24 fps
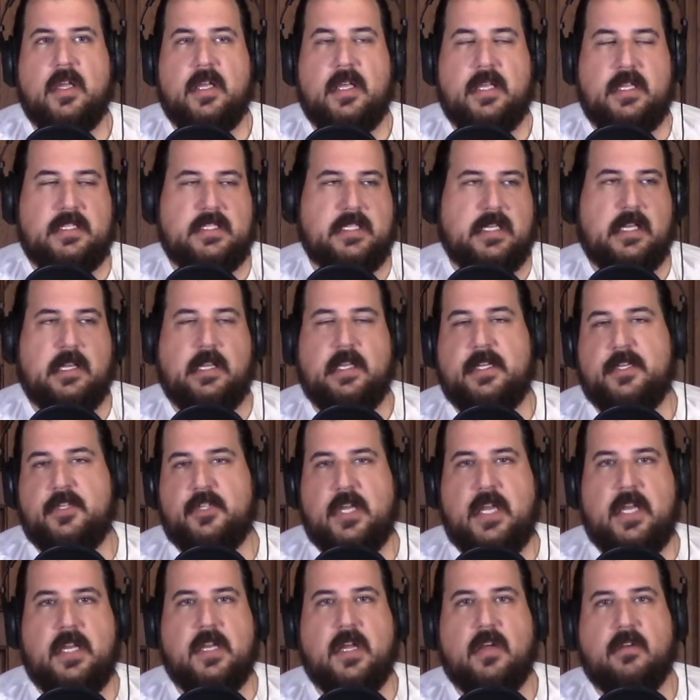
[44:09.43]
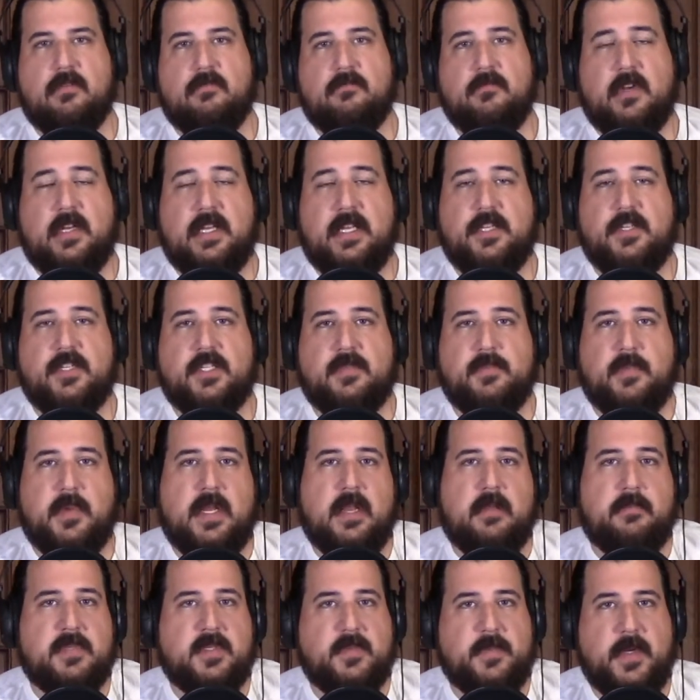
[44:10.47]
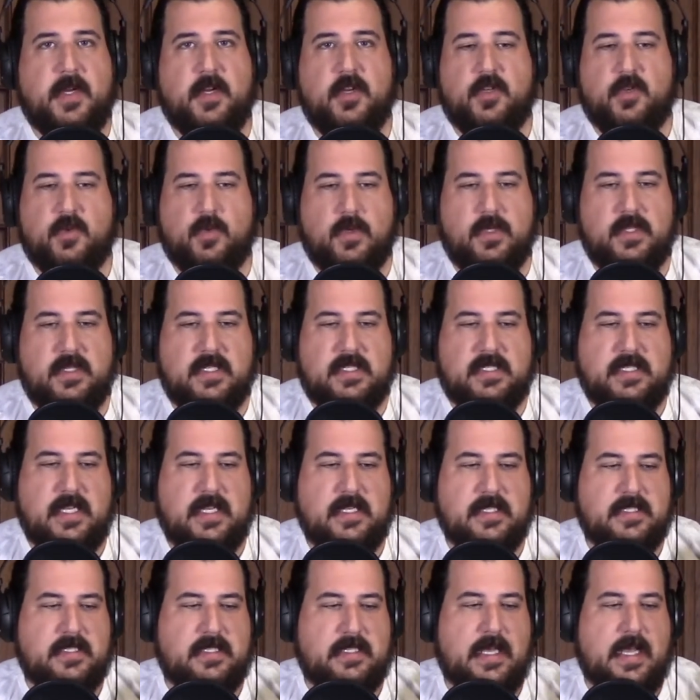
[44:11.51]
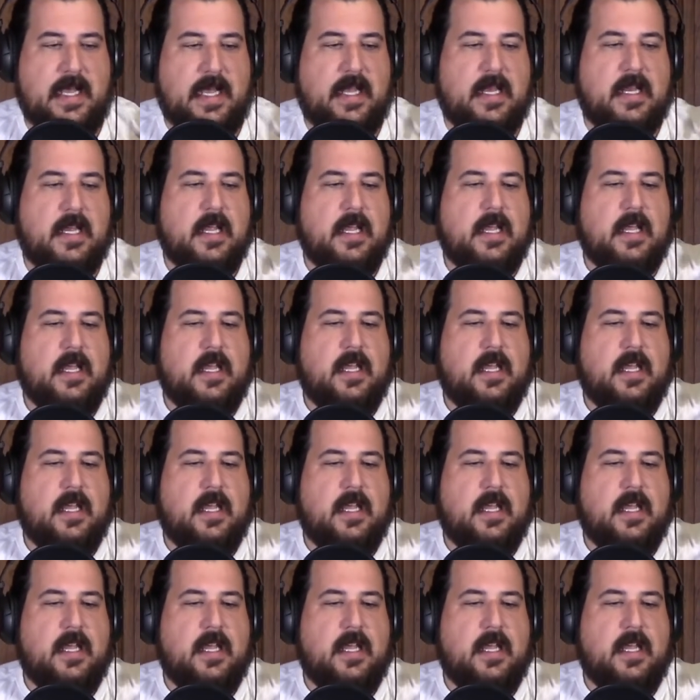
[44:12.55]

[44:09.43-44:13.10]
it's a cliche, not religious, but I'm spiritual in the sense that,